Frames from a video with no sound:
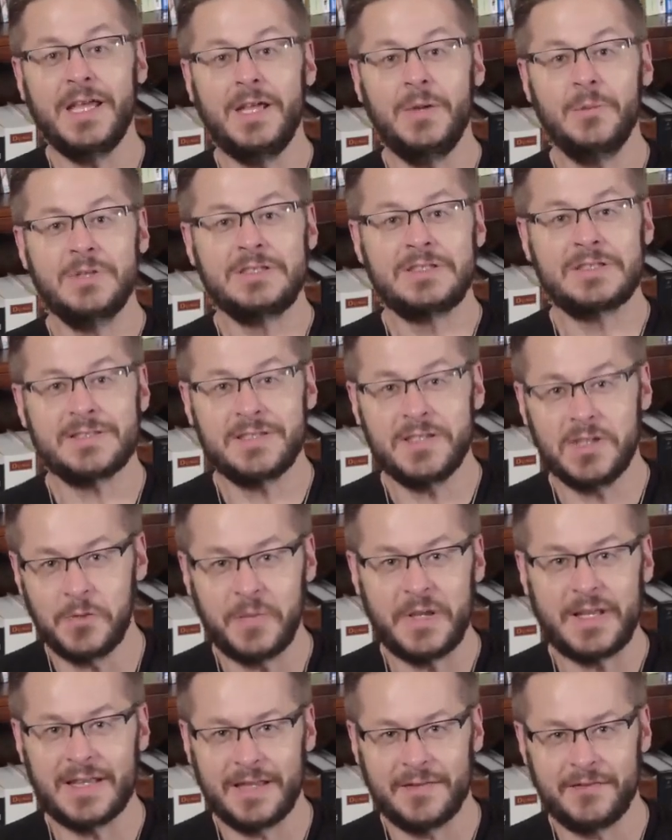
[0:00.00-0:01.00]
he would still
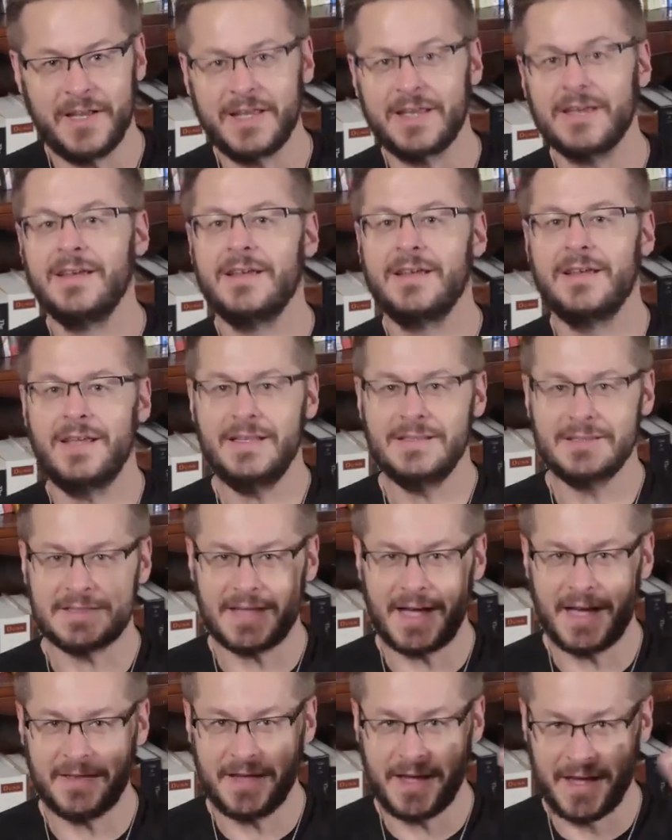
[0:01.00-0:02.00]
be living
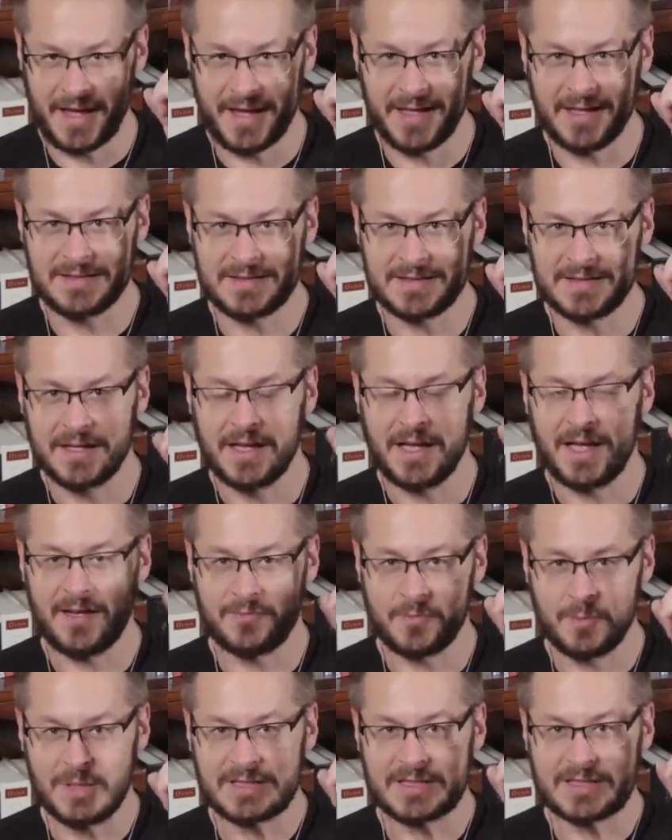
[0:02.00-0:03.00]
inside the heads
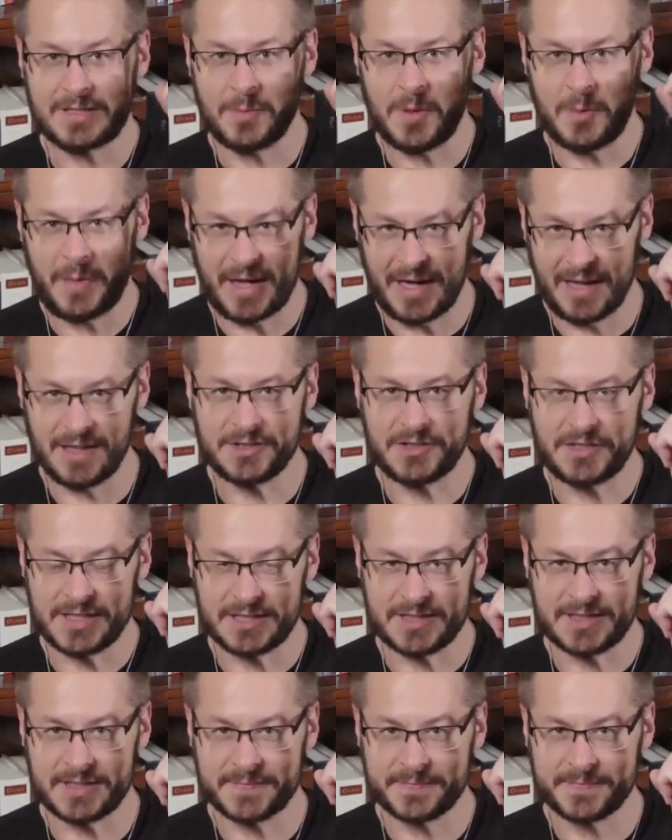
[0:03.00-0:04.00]
of Muslim
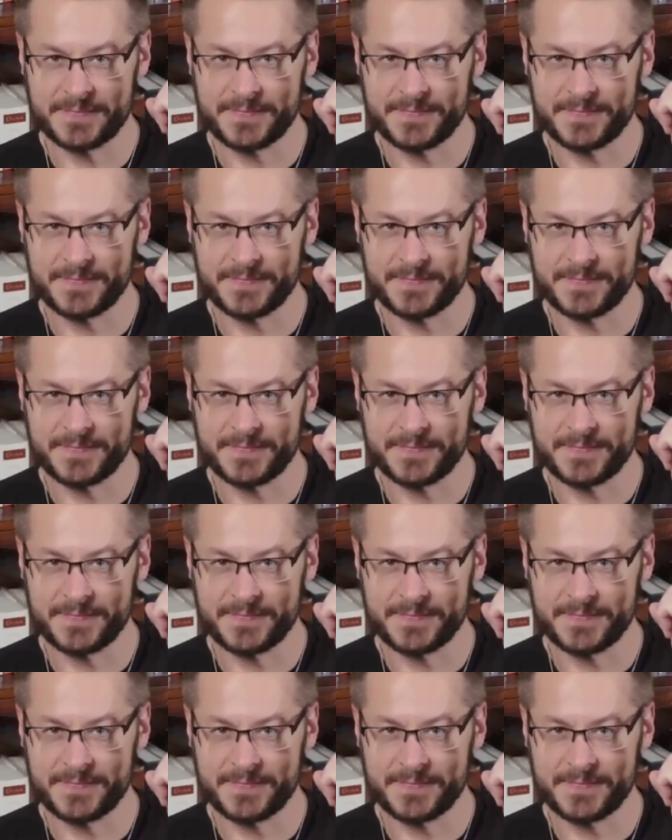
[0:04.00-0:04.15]
apologists.